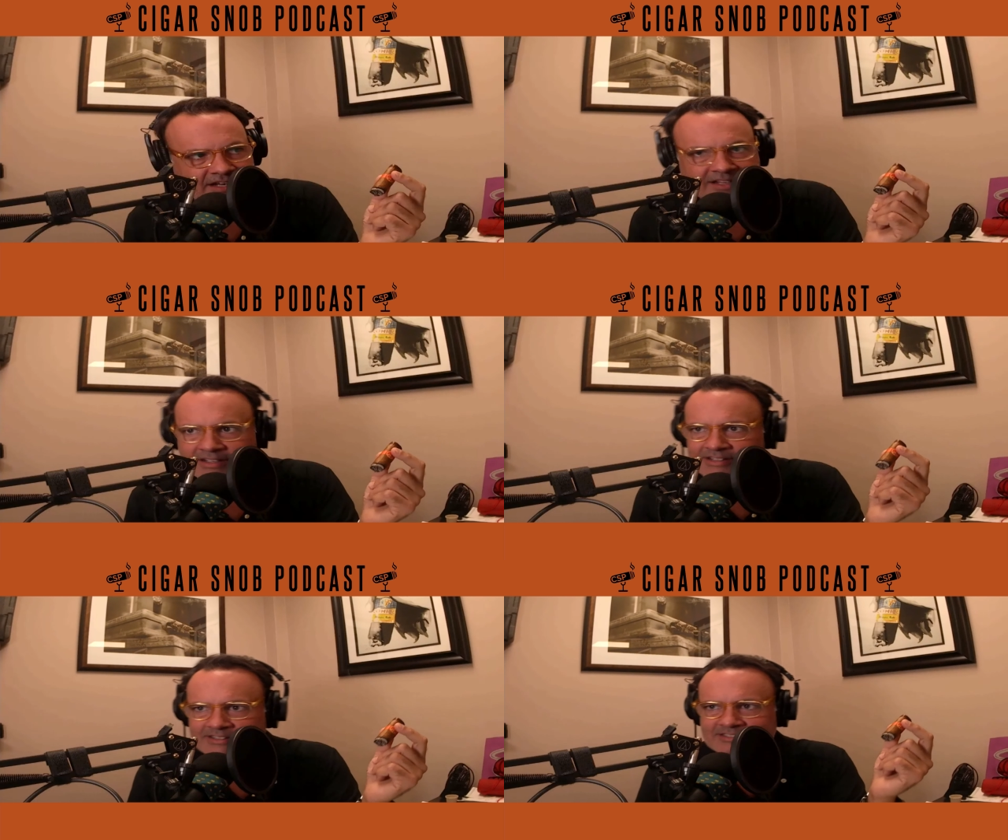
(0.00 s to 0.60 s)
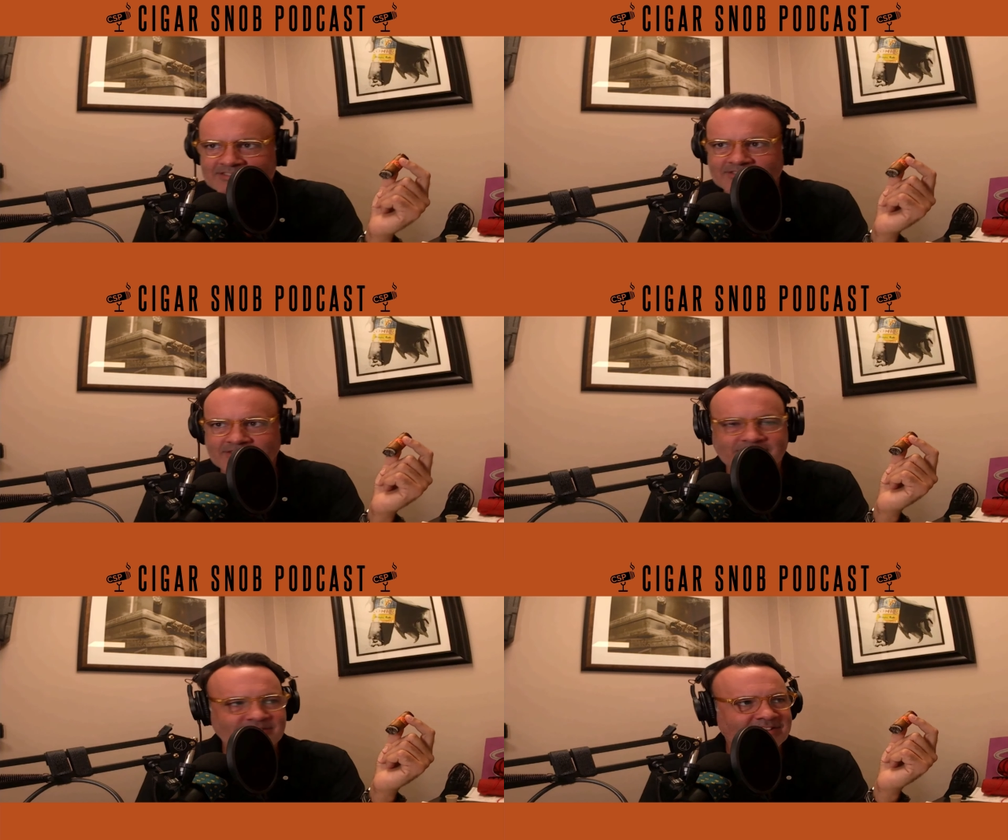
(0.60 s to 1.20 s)
line?
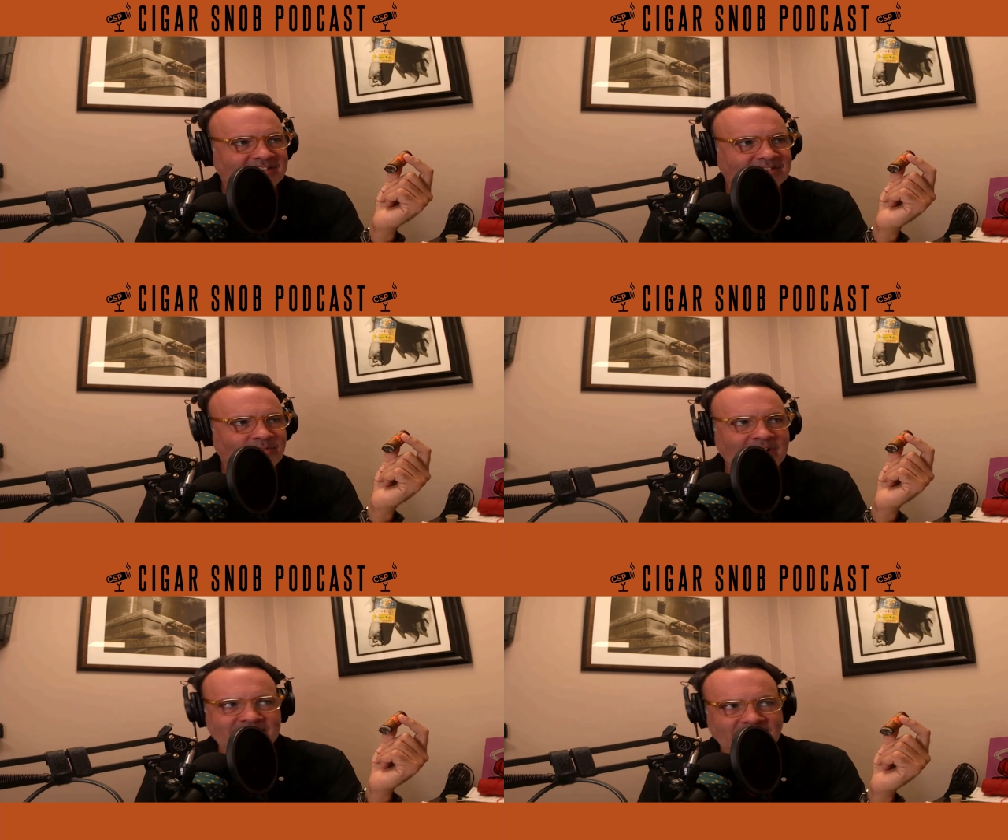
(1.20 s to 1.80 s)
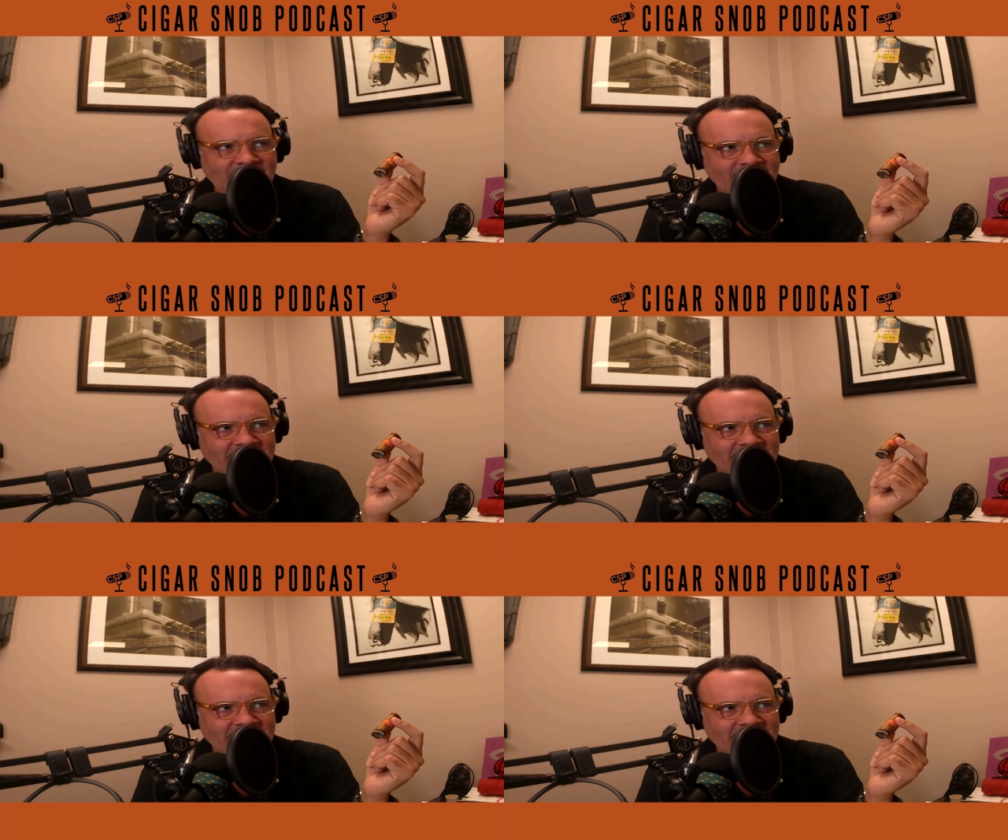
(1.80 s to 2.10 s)
Wax on, wax, wax off. on,